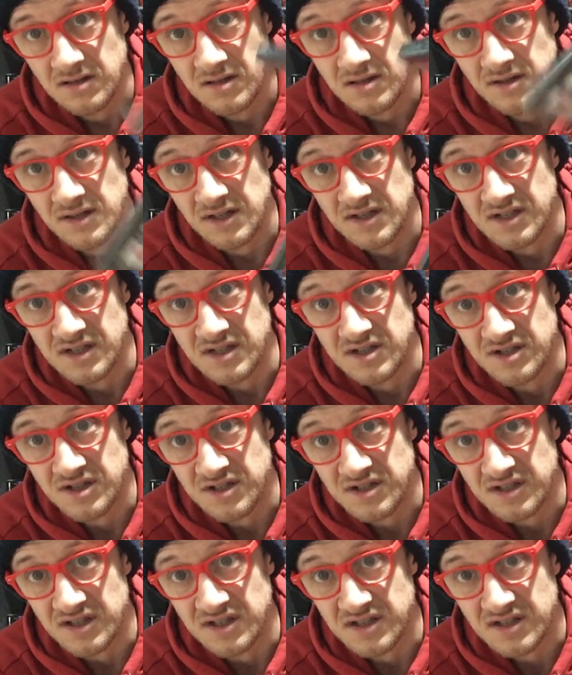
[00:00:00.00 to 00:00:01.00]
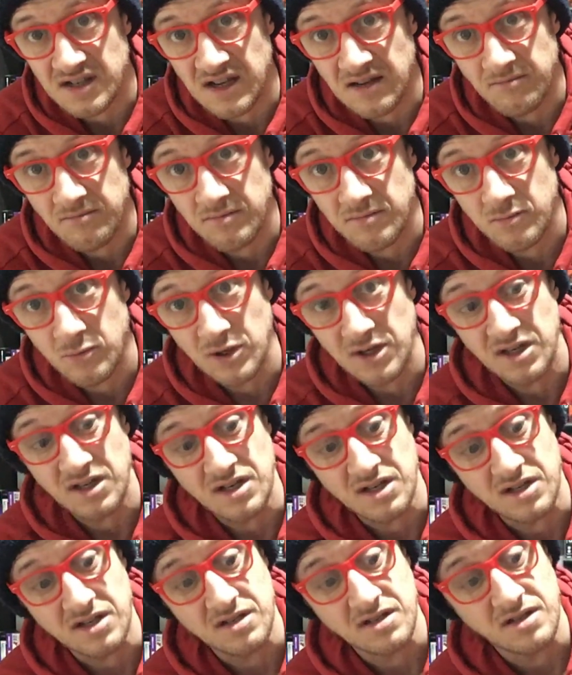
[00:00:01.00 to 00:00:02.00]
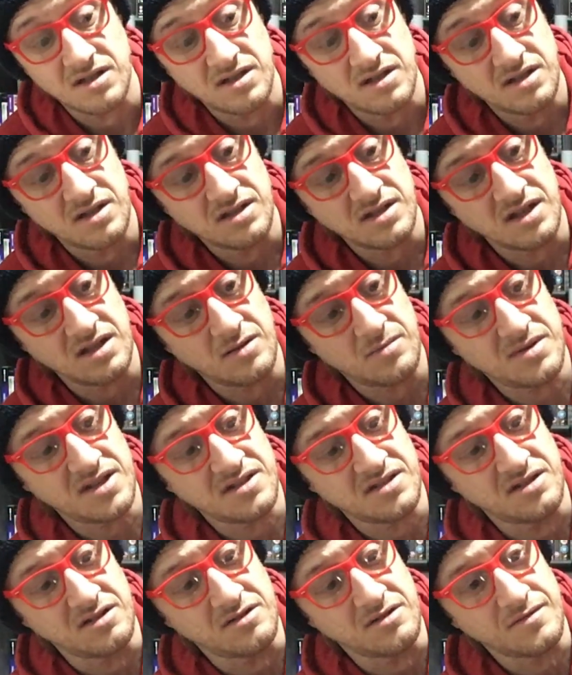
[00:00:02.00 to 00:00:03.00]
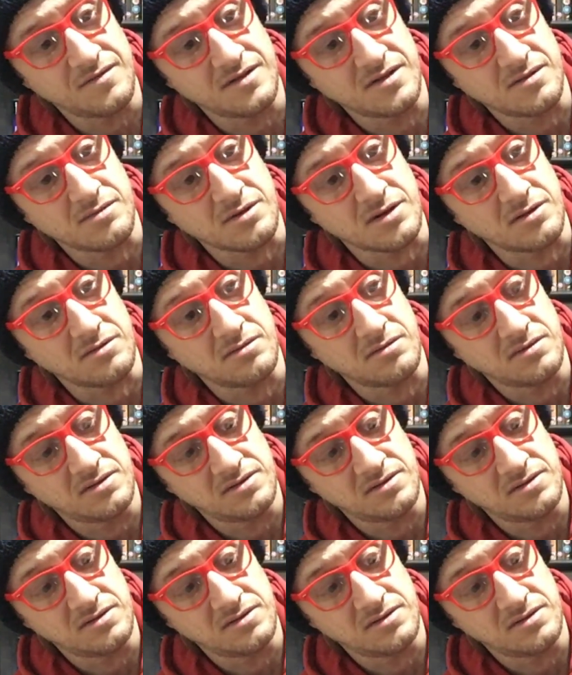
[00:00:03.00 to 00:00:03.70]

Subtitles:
this is just the same. We're going to take the plastic off as well.